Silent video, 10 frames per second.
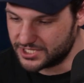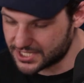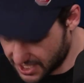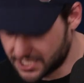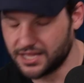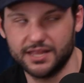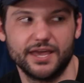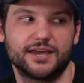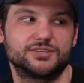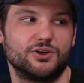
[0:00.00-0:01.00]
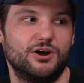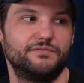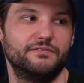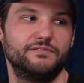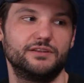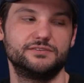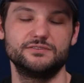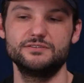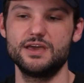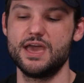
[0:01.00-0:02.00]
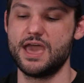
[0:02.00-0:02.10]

just clicks off of it, dude,